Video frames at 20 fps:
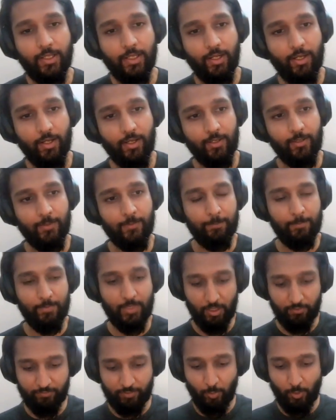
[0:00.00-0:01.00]
uh,
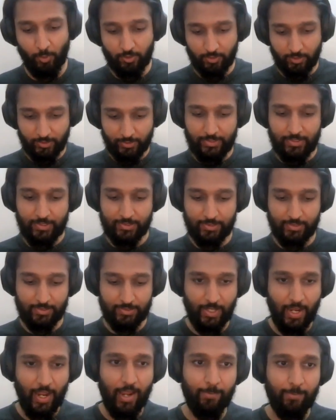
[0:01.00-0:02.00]
now we want to release this
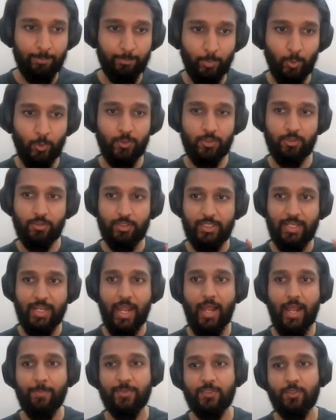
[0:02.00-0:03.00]
app both on the
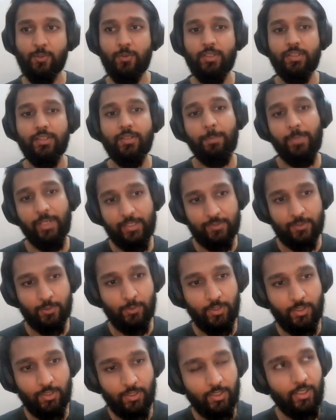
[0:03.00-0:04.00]
app store and the play
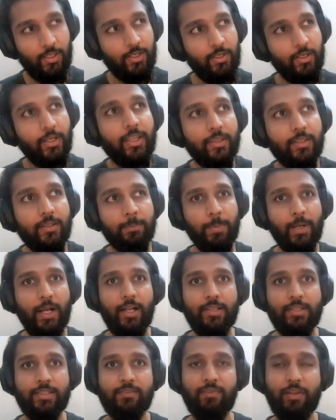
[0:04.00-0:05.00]
store uh, in the
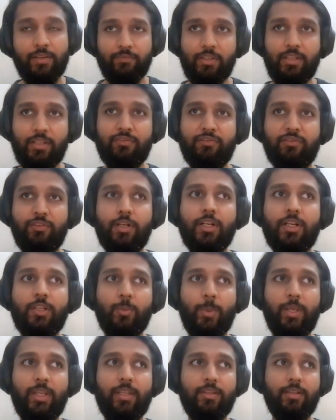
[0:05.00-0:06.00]
past when we worked
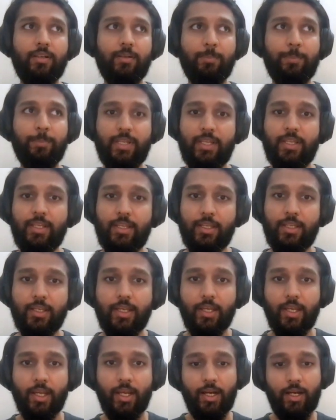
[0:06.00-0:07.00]
with the uh, pre
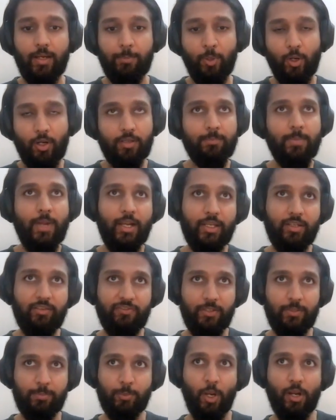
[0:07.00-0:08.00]
uh, product market
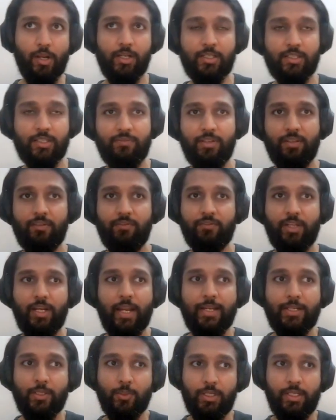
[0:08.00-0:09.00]
fit products we've
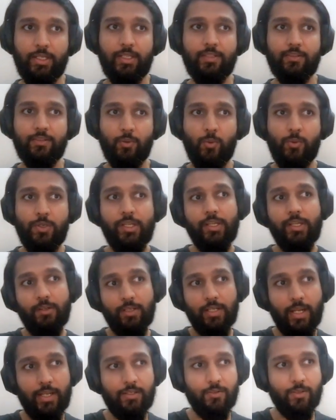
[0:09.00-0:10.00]
tried to release only
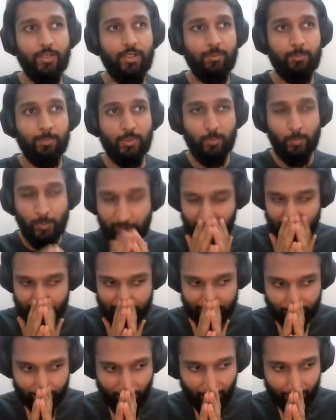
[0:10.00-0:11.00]
on android but what
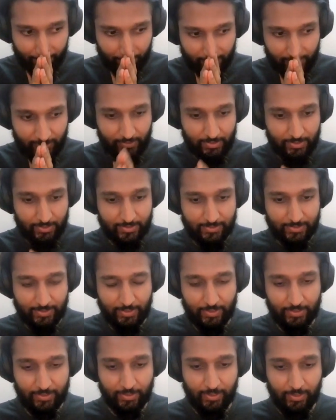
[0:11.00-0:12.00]
ends up happening is
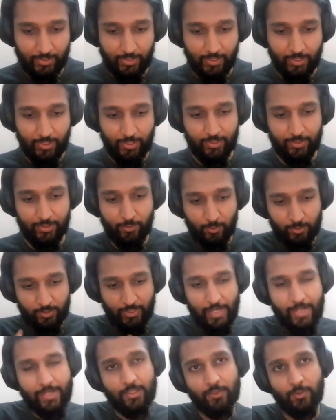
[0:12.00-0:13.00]
that uh, you know
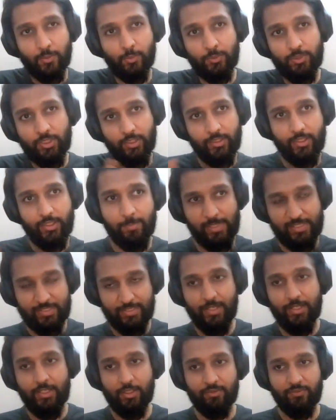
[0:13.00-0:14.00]
10 to 30
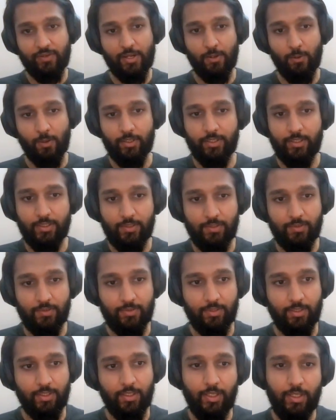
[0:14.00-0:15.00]
percent of our audience
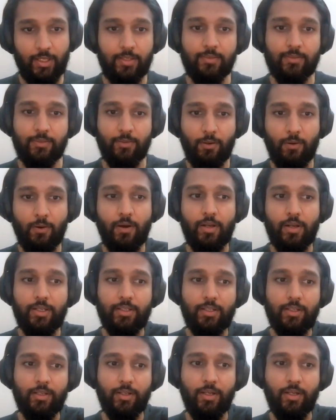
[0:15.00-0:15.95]
is on